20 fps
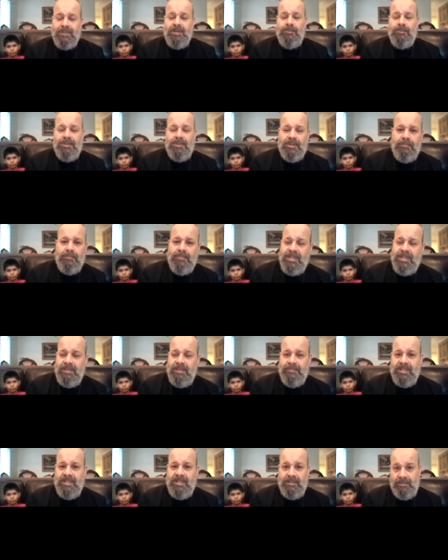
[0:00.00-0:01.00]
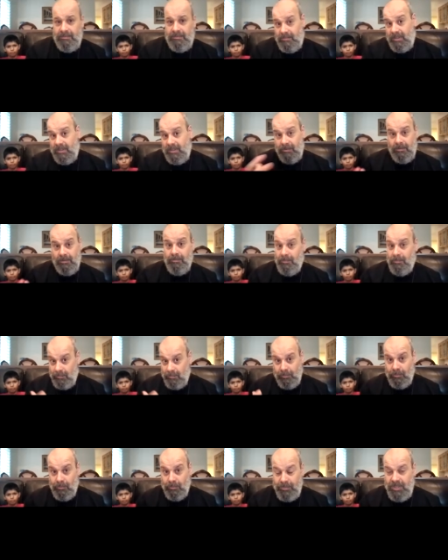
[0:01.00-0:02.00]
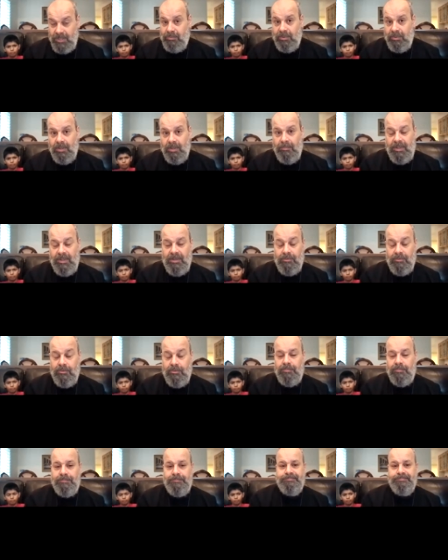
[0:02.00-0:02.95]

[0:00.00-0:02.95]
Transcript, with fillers: with her, many, many people, a big group.